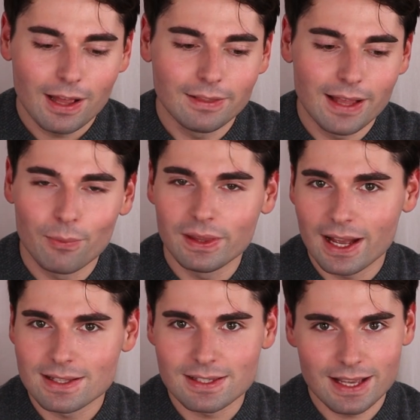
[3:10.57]
Now with
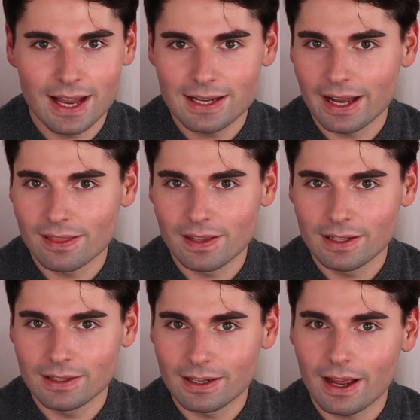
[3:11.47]
that said, I
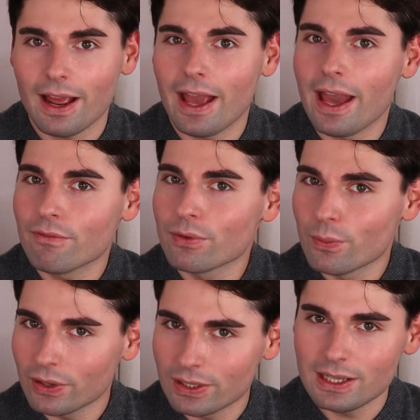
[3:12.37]
think that
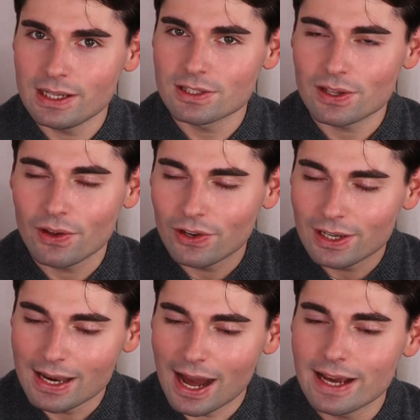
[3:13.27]
everyone needs a
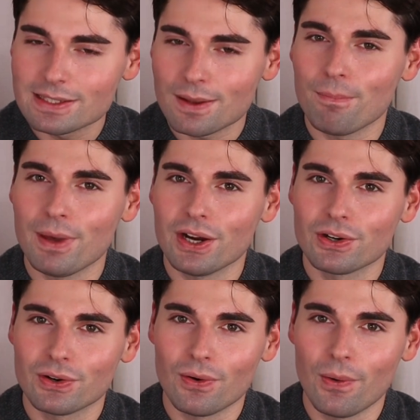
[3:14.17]
nice
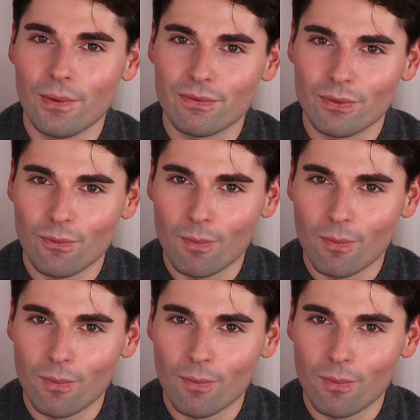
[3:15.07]
pair of